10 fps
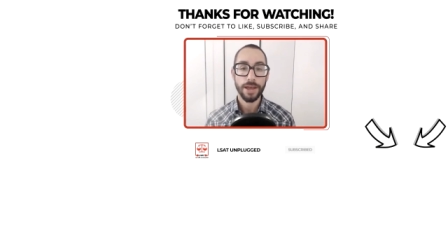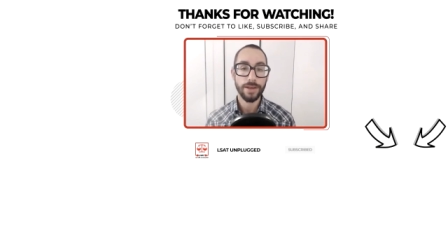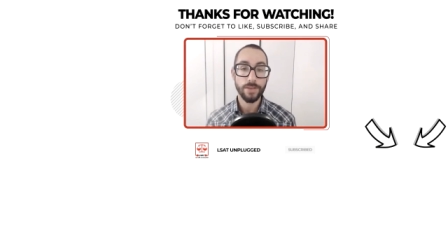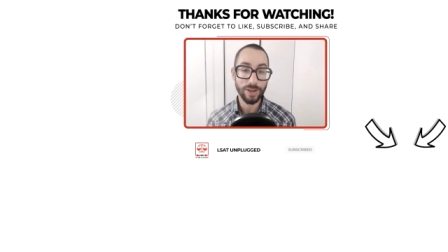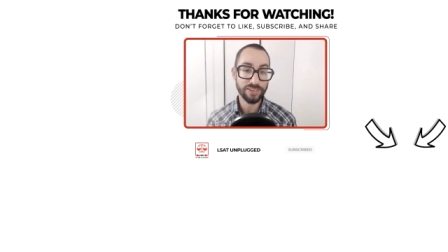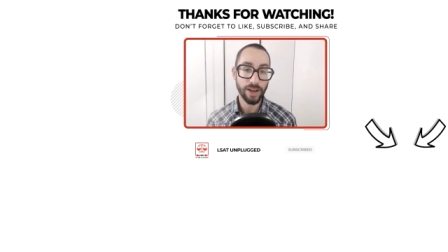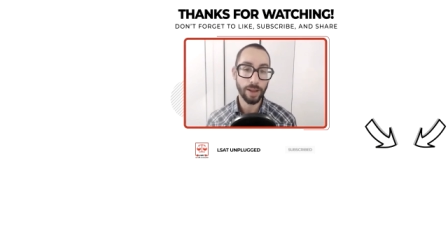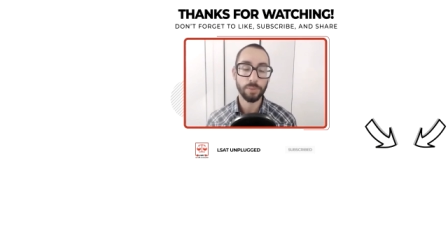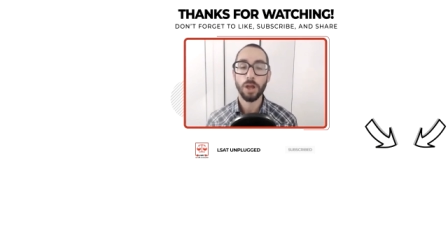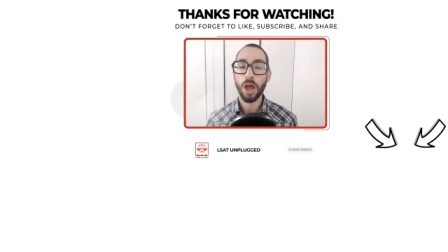In the
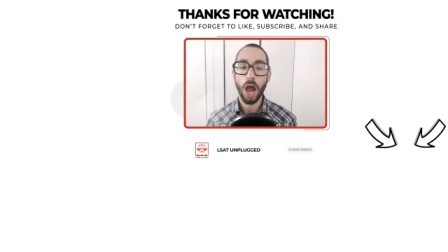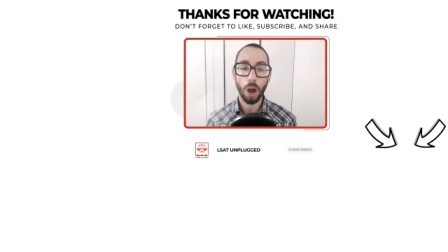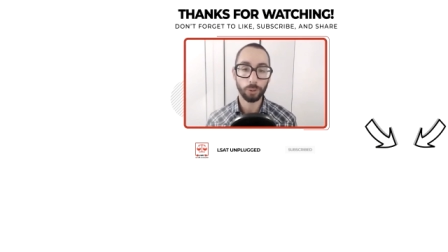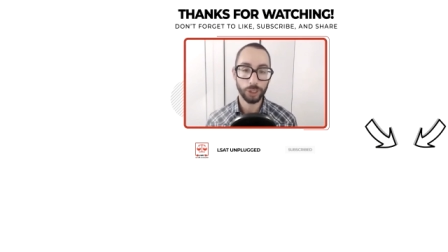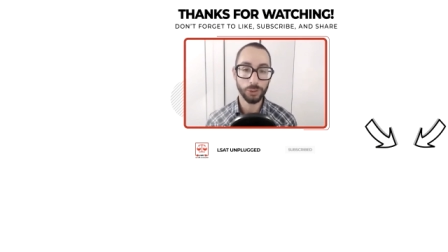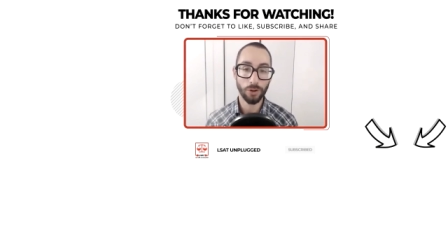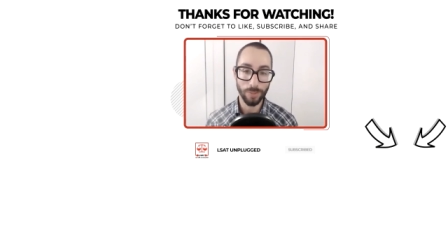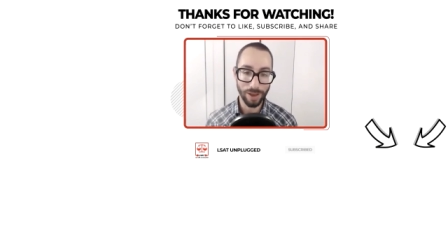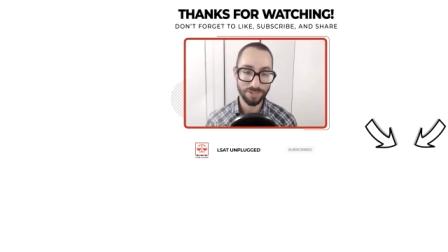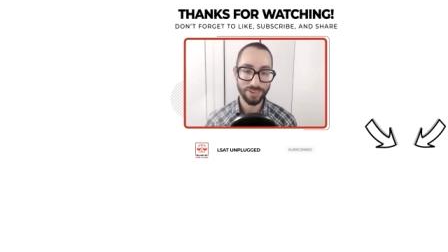meantime, I wish you all the
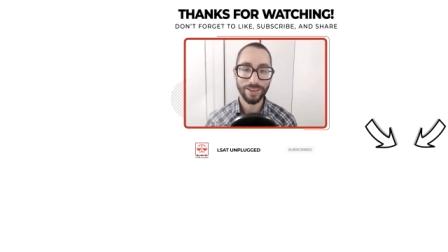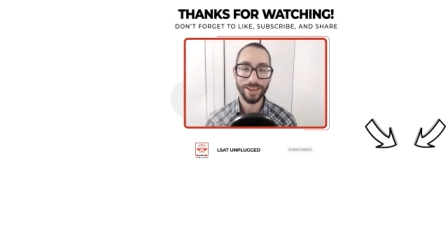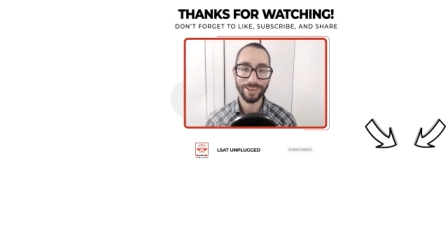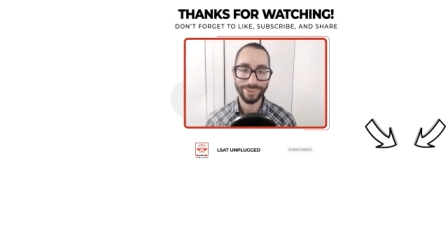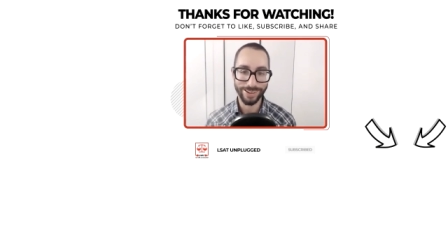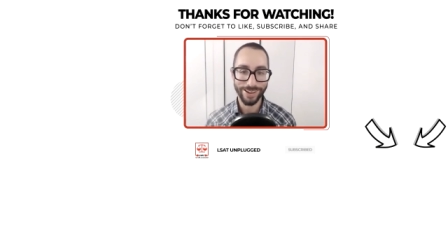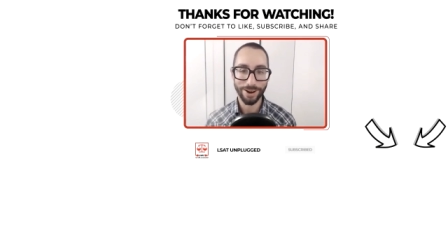best and take